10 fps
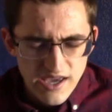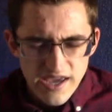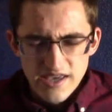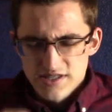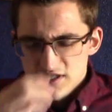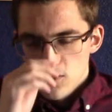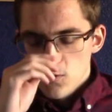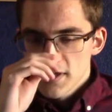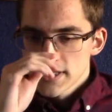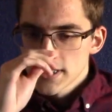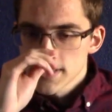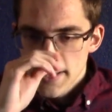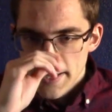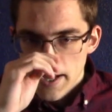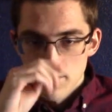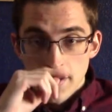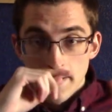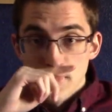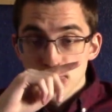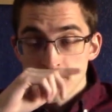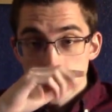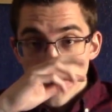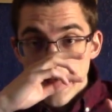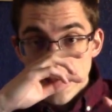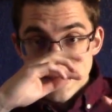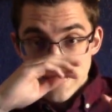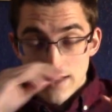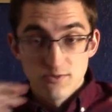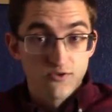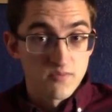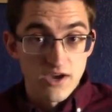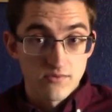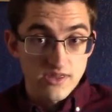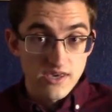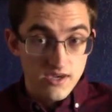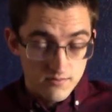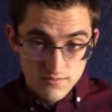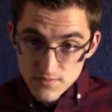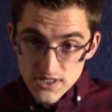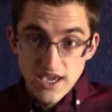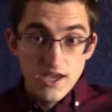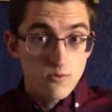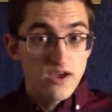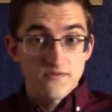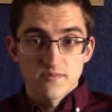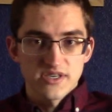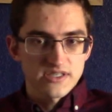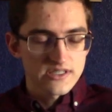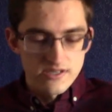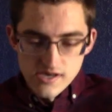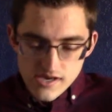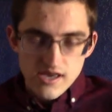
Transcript: And so he's just like, I'm not helping you guys, I'm doing my own thing, I'm staying away from this.